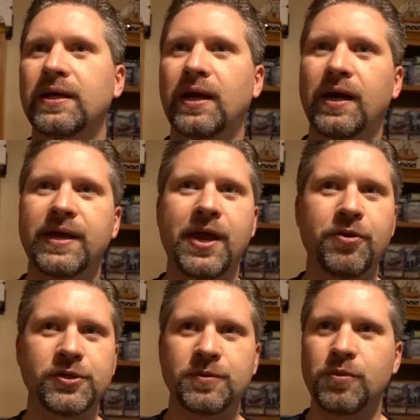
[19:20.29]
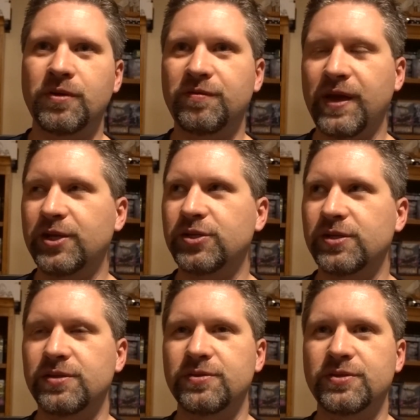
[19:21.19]
character
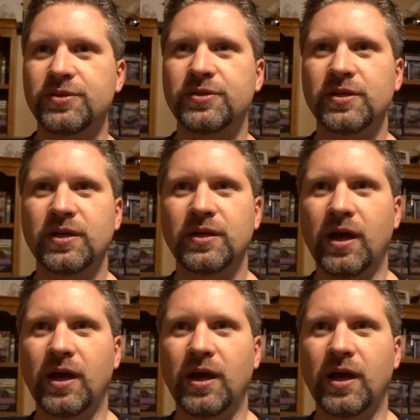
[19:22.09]
motivations,